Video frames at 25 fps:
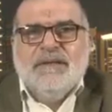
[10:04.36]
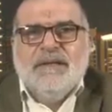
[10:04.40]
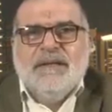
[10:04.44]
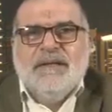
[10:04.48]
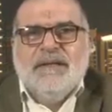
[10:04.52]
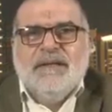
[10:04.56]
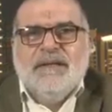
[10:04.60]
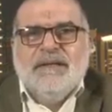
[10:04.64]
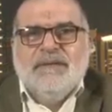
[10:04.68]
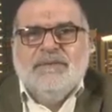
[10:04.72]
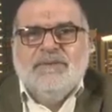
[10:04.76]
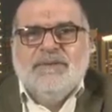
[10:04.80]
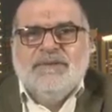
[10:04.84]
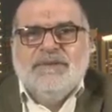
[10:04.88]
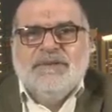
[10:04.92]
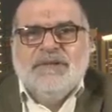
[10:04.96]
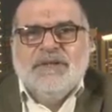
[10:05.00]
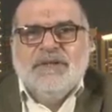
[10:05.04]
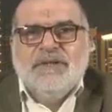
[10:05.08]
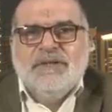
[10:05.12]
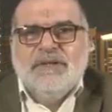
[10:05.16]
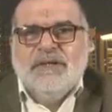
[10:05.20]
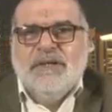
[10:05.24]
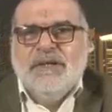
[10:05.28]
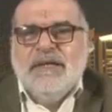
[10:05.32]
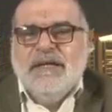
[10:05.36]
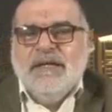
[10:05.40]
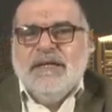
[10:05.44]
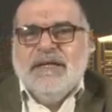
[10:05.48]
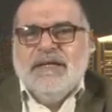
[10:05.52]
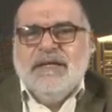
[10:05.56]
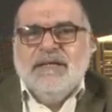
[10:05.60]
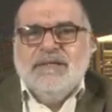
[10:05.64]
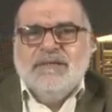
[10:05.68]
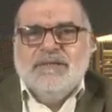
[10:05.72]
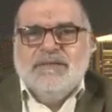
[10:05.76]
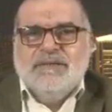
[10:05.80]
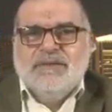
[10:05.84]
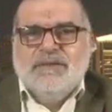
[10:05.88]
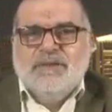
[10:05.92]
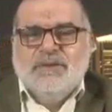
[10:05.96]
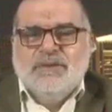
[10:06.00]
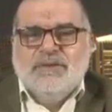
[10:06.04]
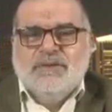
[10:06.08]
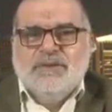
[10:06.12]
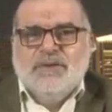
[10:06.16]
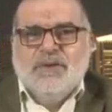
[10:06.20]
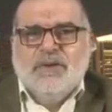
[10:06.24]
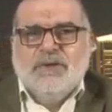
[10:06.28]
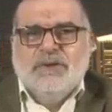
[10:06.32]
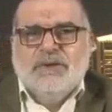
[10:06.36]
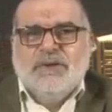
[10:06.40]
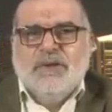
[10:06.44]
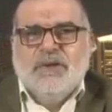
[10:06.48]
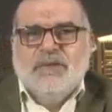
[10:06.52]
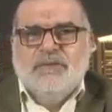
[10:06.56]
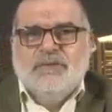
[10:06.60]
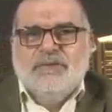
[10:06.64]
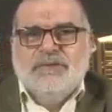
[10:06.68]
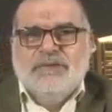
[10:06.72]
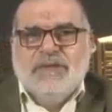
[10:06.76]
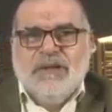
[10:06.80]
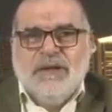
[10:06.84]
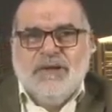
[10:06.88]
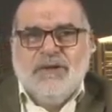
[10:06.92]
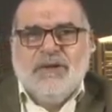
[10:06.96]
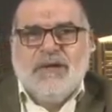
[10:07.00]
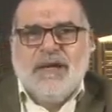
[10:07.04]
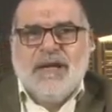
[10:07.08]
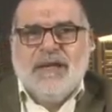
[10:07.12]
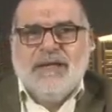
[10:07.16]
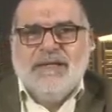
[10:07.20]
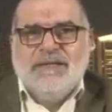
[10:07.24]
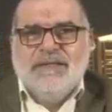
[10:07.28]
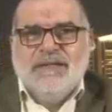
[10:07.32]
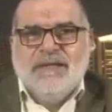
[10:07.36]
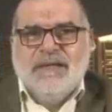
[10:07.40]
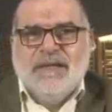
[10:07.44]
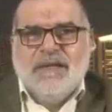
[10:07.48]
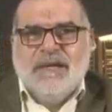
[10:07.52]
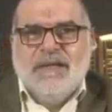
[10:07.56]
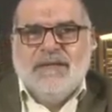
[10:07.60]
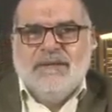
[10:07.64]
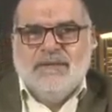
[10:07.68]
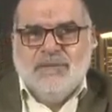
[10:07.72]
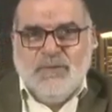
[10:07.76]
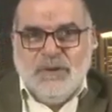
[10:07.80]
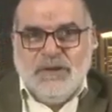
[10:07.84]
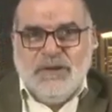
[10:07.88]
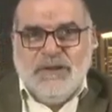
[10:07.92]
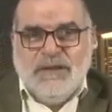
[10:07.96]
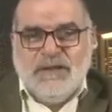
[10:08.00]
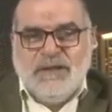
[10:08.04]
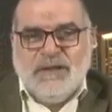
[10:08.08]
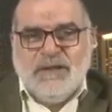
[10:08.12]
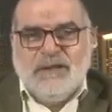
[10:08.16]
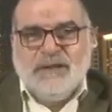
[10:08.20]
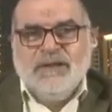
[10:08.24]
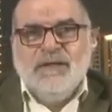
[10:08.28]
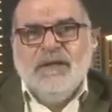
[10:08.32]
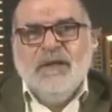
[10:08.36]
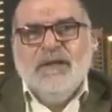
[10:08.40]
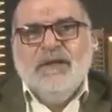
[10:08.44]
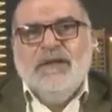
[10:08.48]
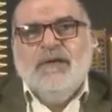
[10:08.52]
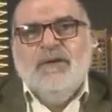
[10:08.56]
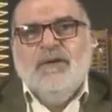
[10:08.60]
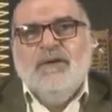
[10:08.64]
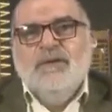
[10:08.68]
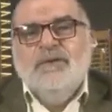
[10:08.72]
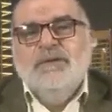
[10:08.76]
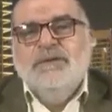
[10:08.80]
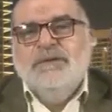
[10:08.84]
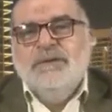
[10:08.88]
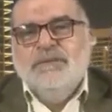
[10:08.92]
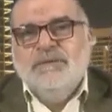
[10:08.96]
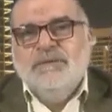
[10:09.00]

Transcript: administration is sort of terrorizing and bullying all the